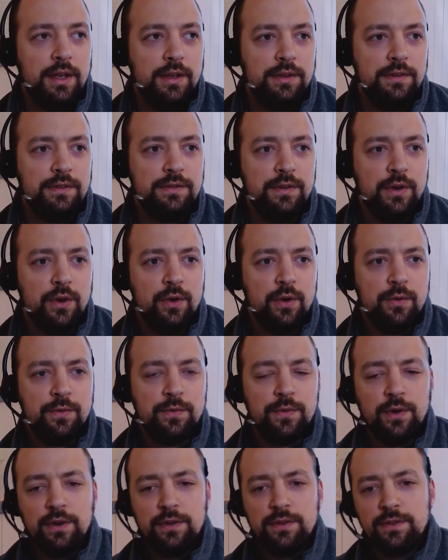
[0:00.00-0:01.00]
So
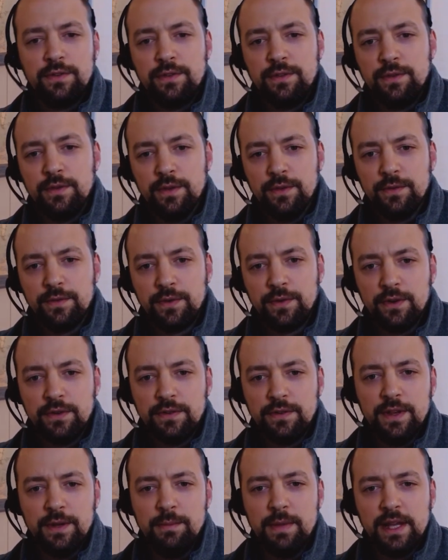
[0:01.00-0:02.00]

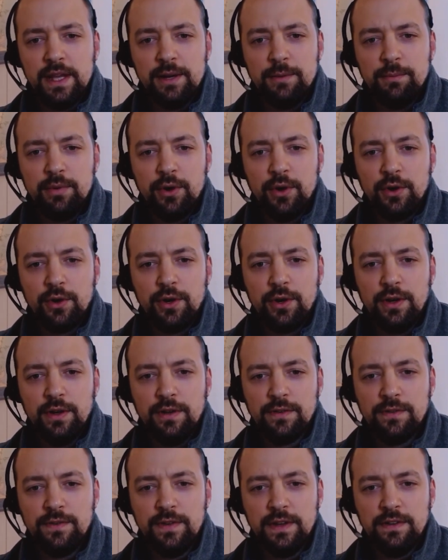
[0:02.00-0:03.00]
firstly, being a broker
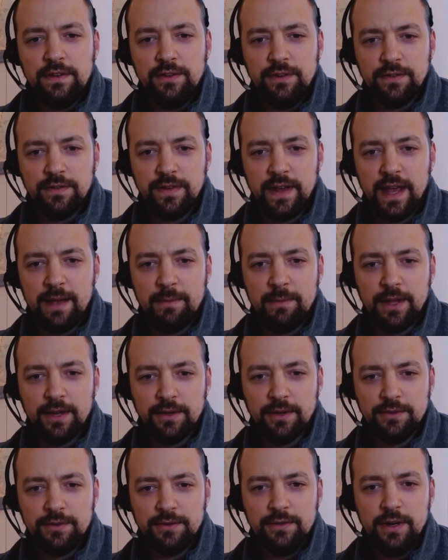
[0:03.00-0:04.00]
is feast or famine,
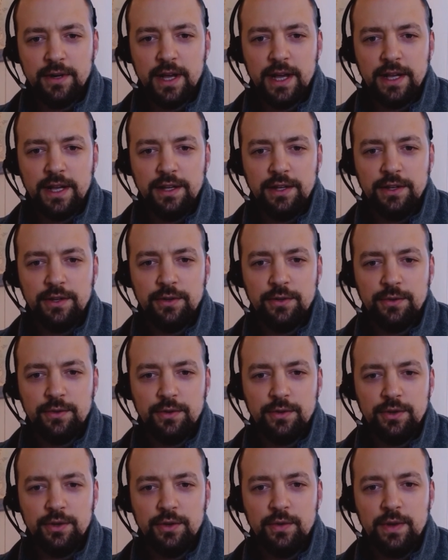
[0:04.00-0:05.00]
right?
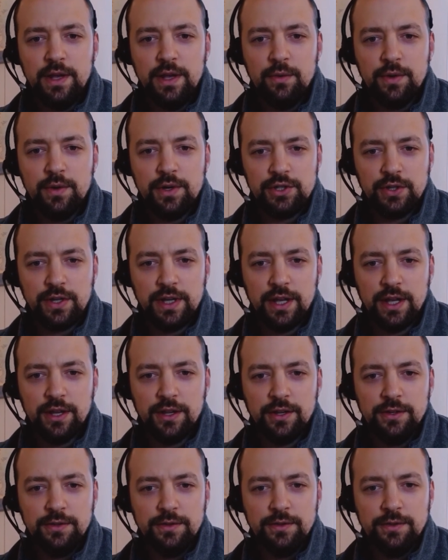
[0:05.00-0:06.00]
You eat what you
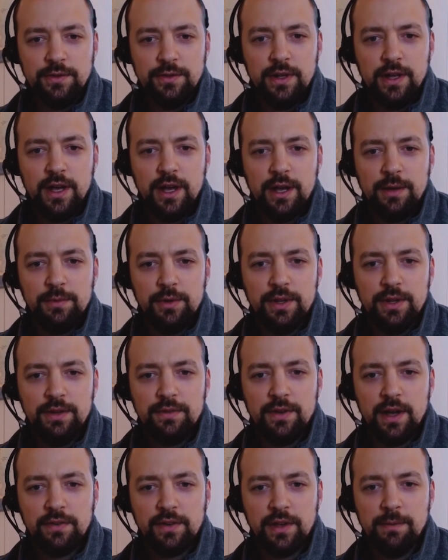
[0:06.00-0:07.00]
kill. We live
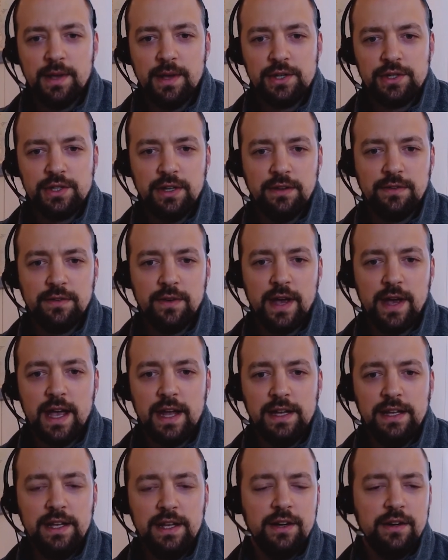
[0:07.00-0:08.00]
off commission. So I
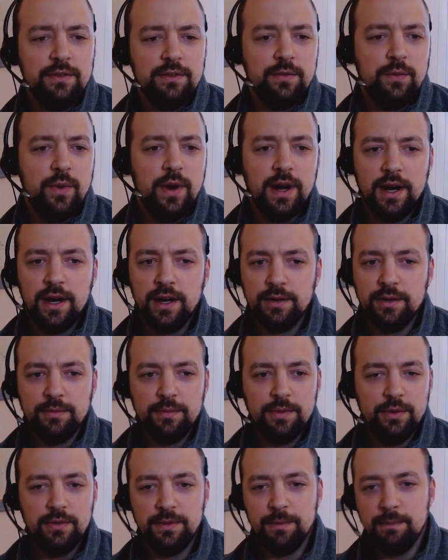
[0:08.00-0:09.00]
had years where
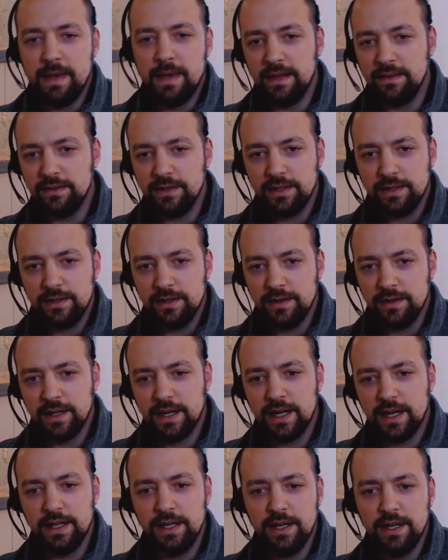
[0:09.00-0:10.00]
it was amazing. And then
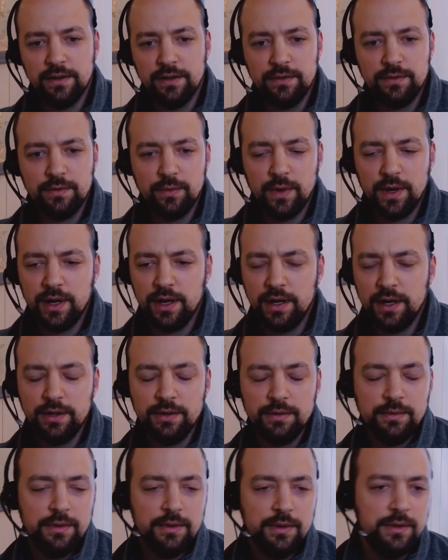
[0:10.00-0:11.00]
I had years
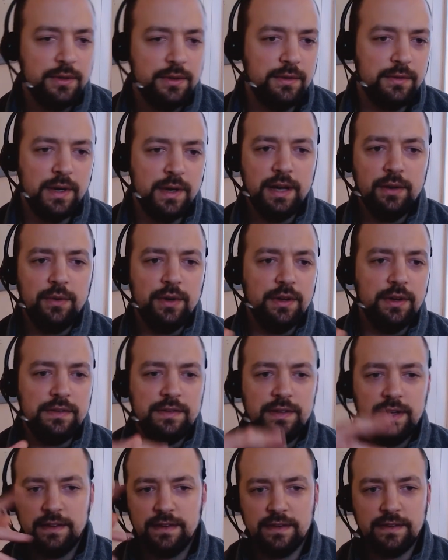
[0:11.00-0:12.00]
where, right, real
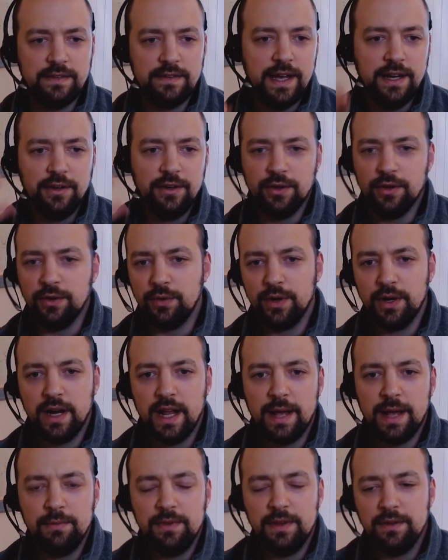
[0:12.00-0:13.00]
estate's a cycle where it
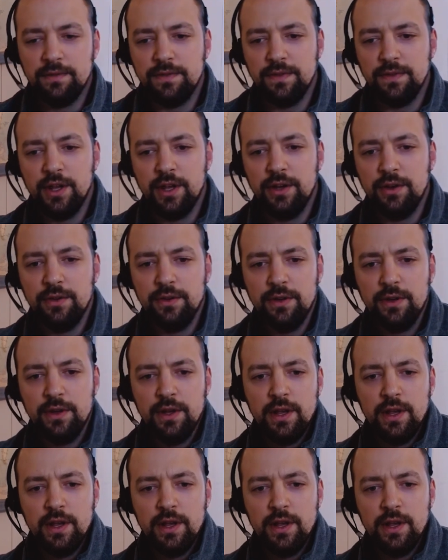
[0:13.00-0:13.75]
ebbed and flowed.